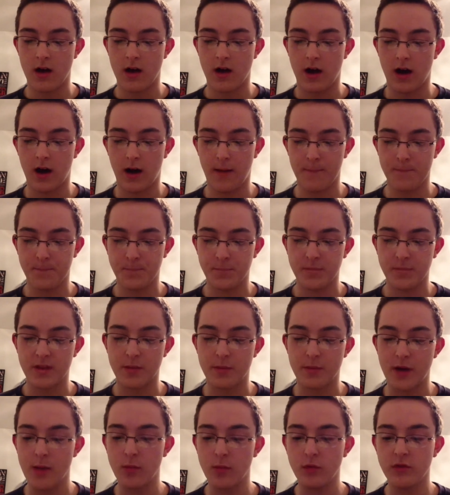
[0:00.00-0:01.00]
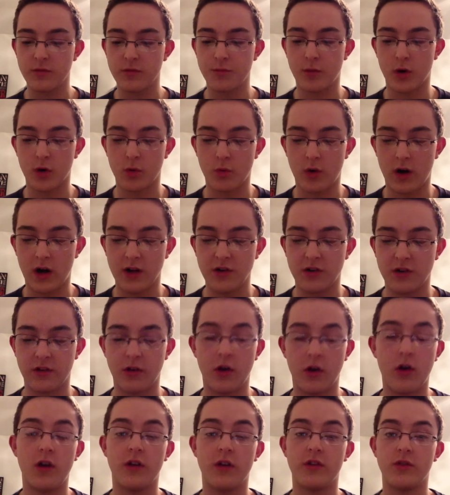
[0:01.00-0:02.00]
The Pebble smartwatch is
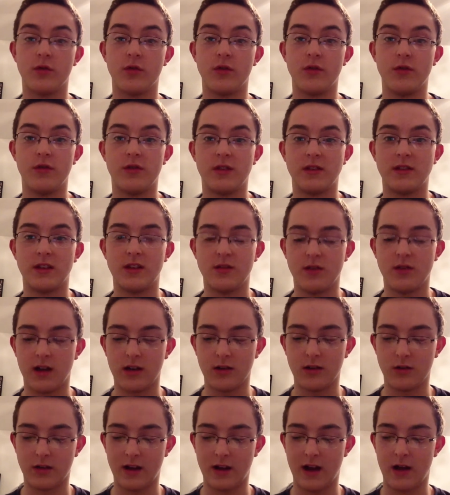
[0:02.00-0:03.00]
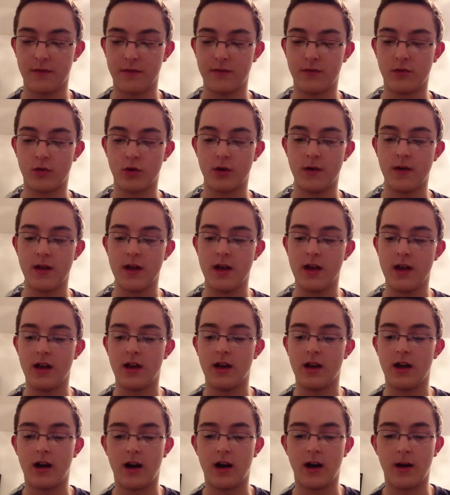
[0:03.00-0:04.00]
also a new thing that you got to look out for.
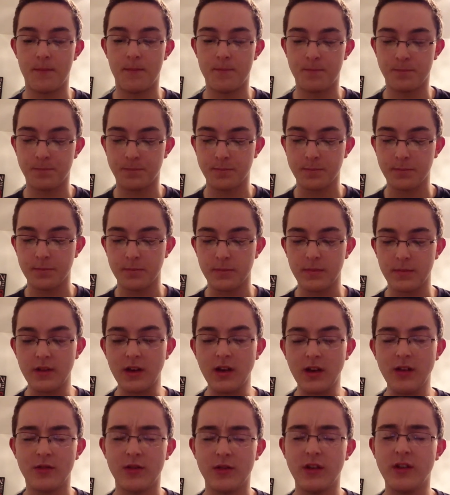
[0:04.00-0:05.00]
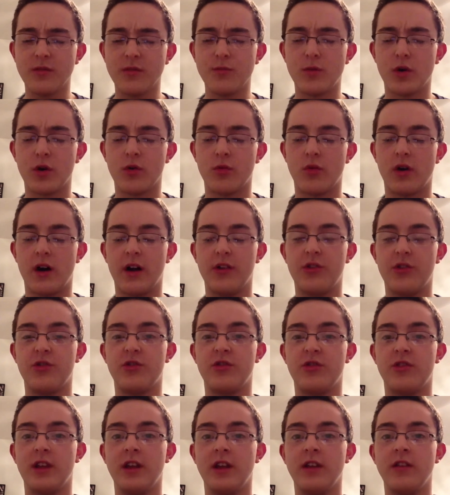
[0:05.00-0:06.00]
This smartwatch
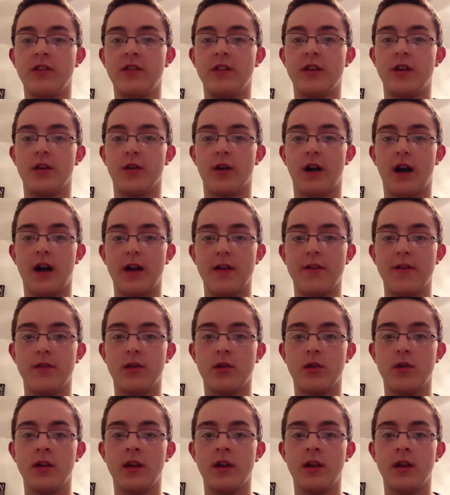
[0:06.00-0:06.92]
syncs to your iPhone